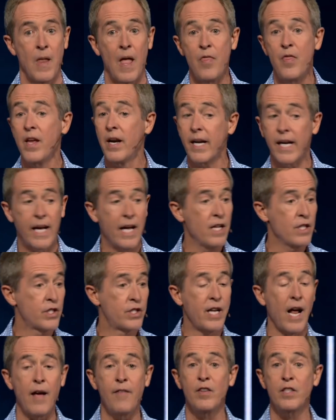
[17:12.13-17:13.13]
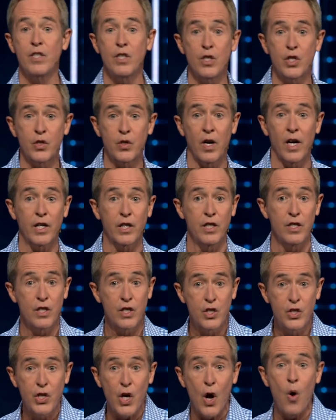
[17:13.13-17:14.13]
And then against David's
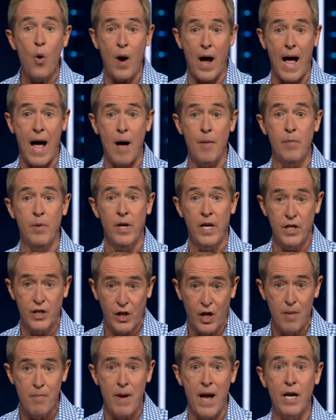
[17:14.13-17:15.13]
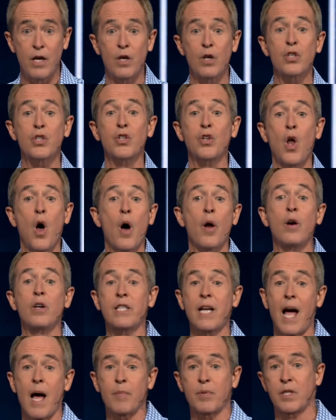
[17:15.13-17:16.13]
instructions, Joab, his commander,
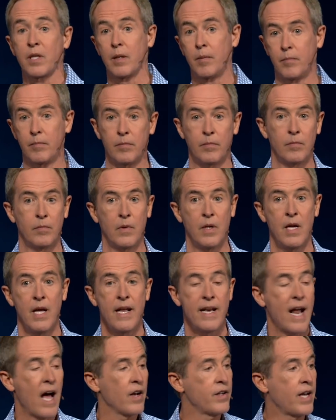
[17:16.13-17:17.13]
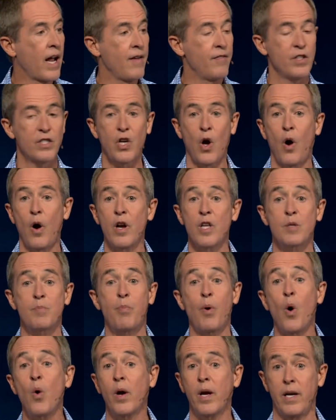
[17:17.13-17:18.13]
slaughters Absalom. Now David's heart is
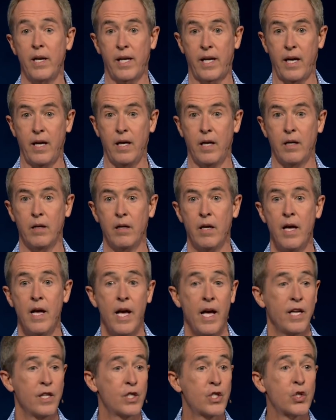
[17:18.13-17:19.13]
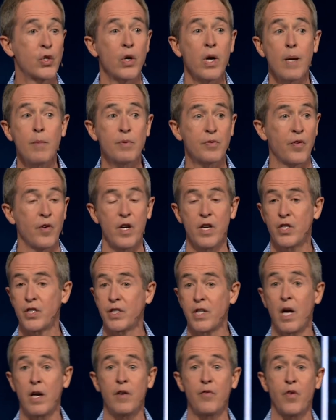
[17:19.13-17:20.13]
broken again. His dreams for his
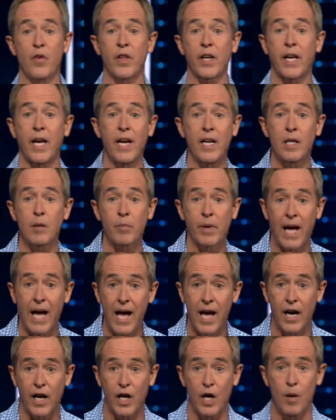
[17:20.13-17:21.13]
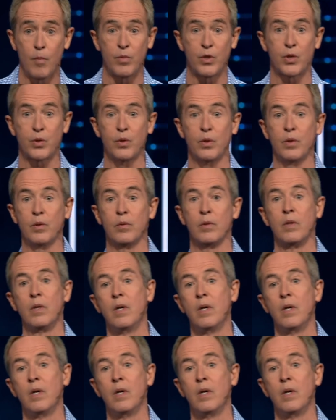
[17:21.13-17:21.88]
son and for the kingdom can't come true.